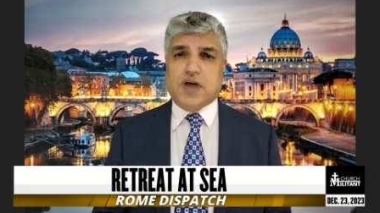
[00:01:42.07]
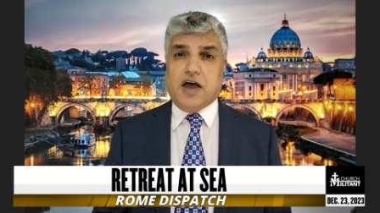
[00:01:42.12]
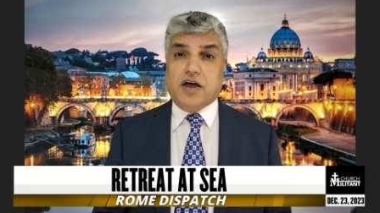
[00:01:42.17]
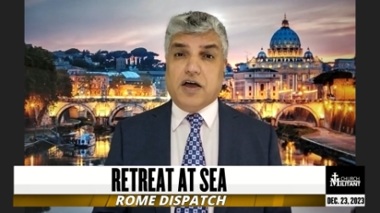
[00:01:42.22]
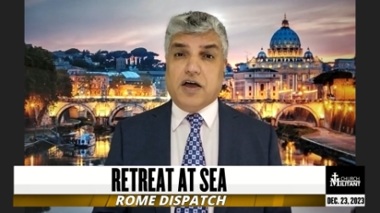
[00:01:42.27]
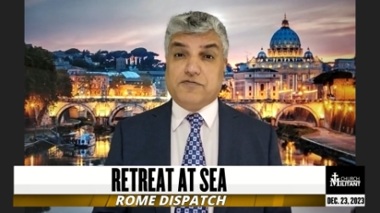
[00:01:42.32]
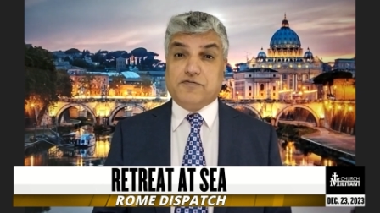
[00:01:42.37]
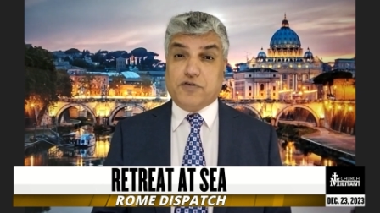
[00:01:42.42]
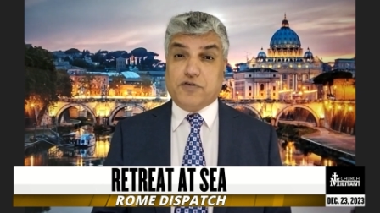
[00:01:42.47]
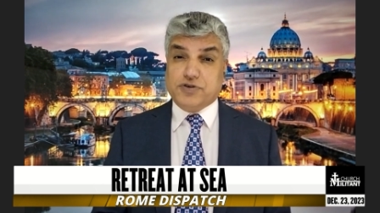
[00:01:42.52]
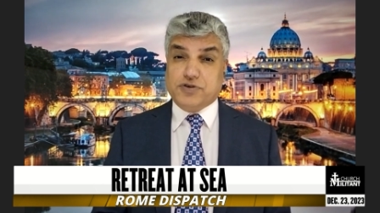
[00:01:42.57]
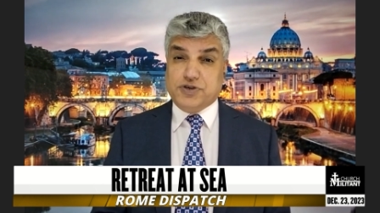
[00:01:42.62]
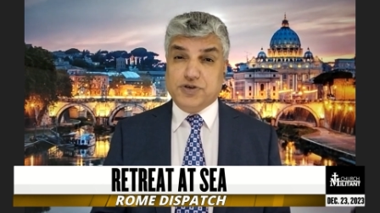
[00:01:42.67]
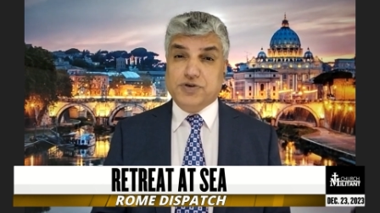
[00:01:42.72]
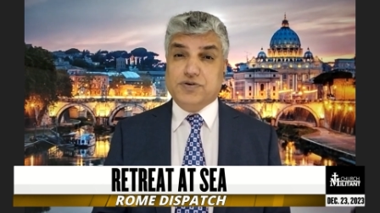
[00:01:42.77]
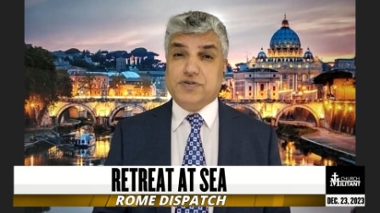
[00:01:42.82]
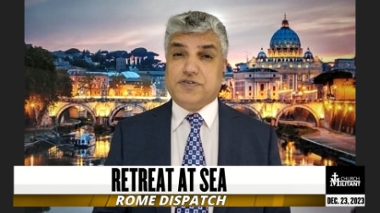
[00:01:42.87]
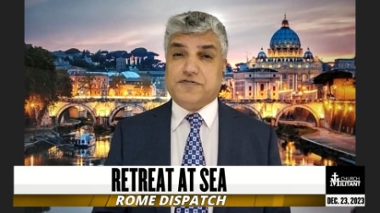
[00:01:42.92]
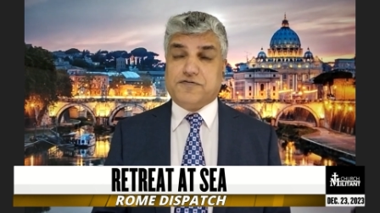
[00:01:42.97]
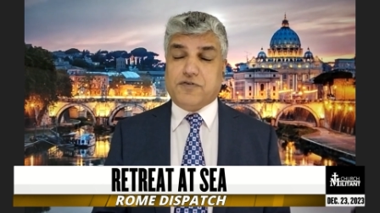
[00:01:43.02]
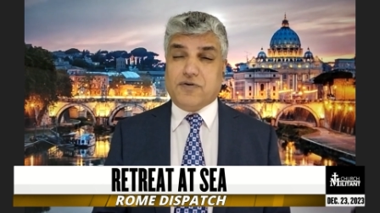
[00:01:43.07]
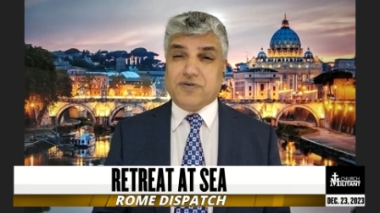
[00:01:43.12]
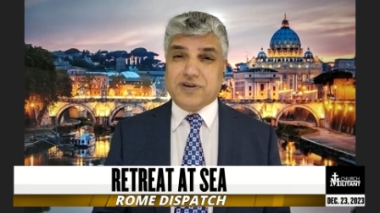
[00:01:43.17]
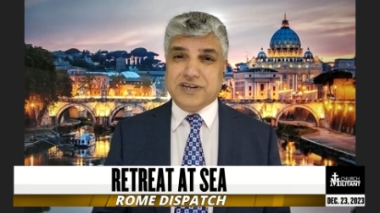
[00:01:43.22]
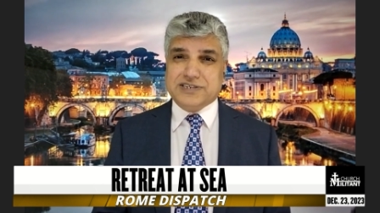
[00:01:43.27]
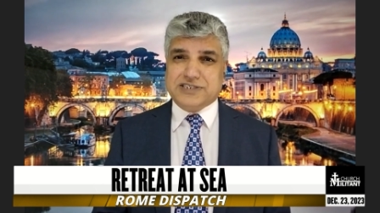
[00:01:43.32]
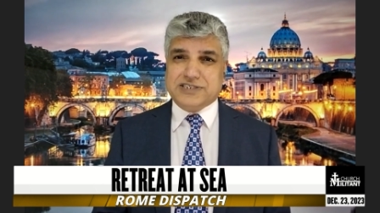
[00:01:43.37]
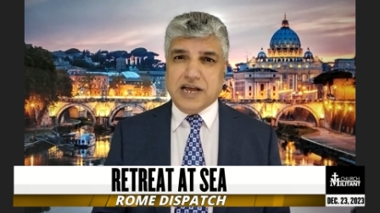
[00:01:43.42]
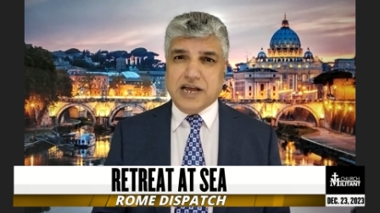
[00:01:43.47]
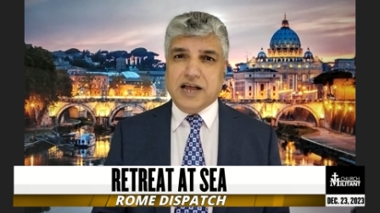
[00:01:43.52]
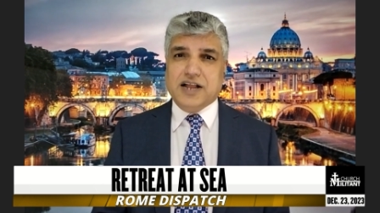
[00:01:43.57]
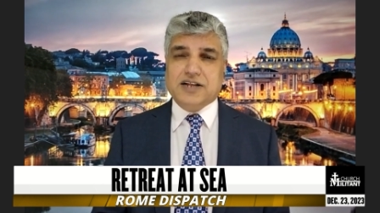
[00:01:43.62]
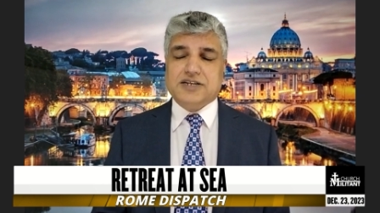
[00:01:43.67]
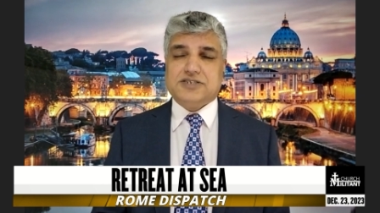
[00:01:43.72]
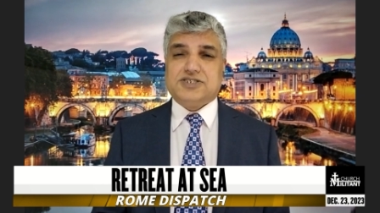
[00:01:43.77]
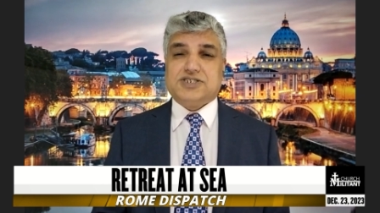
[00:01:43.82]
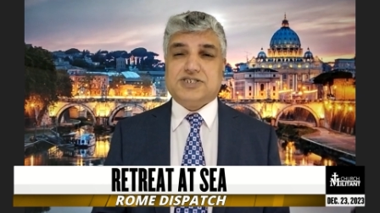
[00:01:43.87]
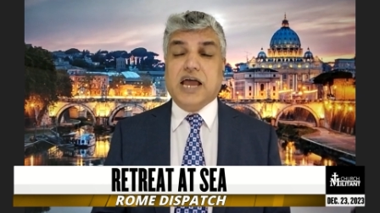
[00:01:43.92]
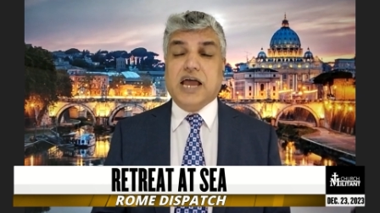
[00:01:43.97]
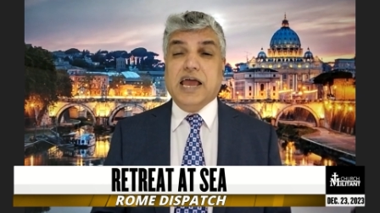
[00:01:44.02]
uh, for youth, for
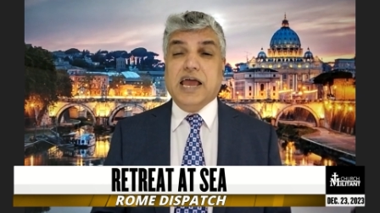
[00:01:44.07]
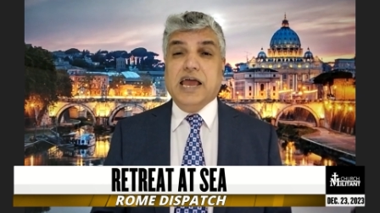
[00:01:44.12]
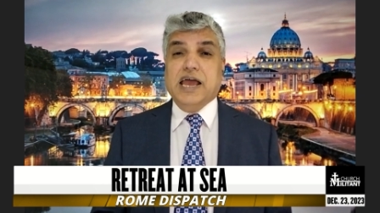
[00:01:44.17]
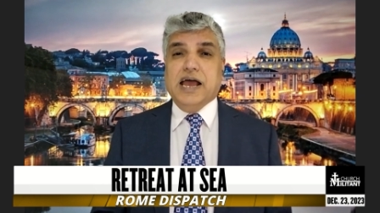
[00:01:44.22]
adults,